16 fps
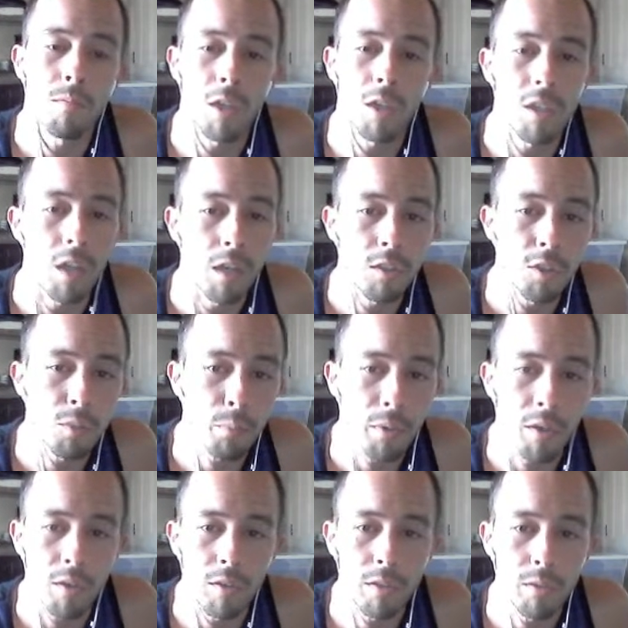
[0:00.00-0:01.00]
clutch
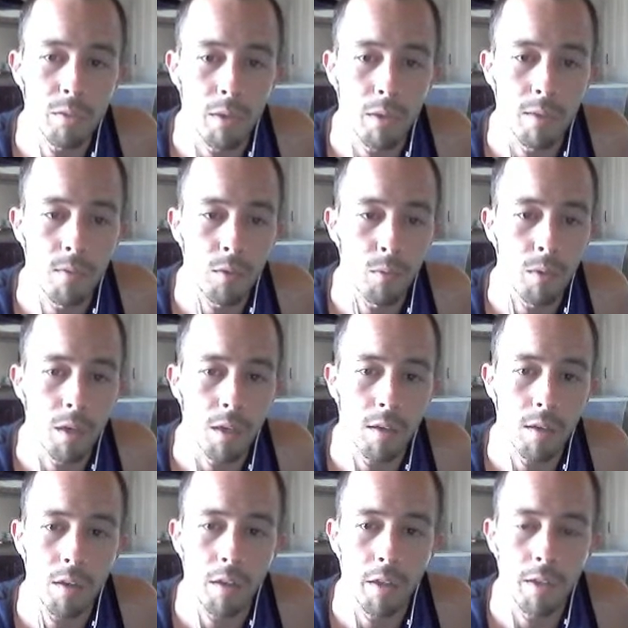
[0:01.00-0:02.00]
purse, whatever you want
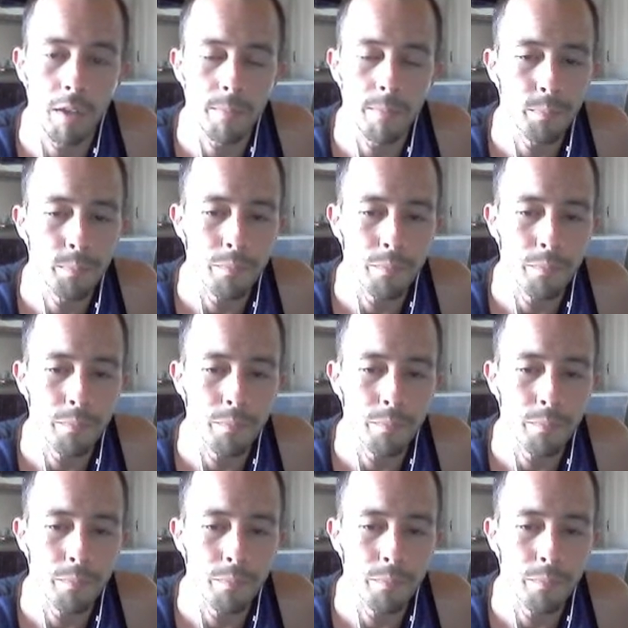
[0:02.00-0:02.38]
to call it.